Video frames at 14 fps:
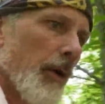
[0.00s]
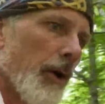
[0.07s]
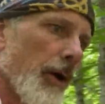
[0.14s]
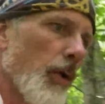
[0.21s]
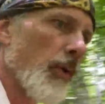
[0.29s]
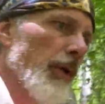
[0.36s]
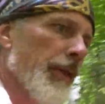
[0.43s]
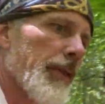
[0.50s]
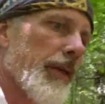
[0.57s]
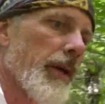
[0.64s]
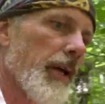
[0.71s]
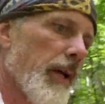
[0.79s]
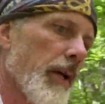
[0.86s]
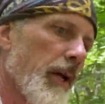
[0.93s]
with
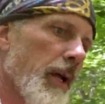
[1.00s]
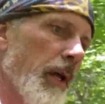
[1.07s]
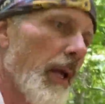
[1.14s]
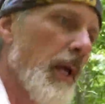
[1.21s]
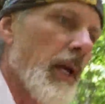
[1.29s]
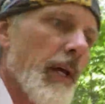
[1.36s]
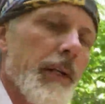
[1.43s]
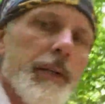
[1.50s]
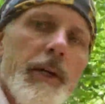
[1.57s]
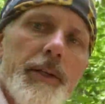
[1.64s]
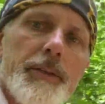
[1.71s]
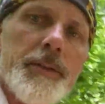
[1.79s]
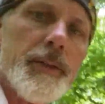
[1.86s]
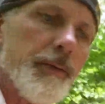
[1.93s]

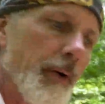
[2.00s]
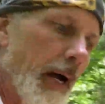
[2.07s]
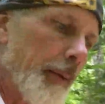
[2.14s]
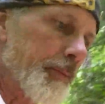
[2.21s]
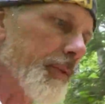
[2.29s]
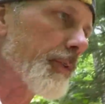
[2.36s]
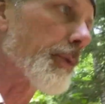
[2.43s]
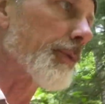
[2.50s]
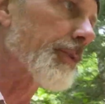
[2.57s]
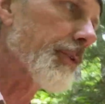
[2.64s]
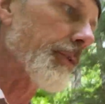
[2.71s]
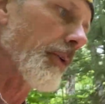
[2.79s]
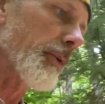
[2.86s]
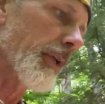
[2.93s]
dozens of obstacles
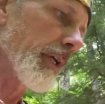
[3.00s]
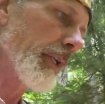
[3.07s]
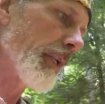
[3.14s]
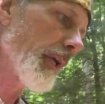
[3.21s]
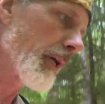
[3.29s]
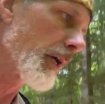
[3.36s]
thrown in.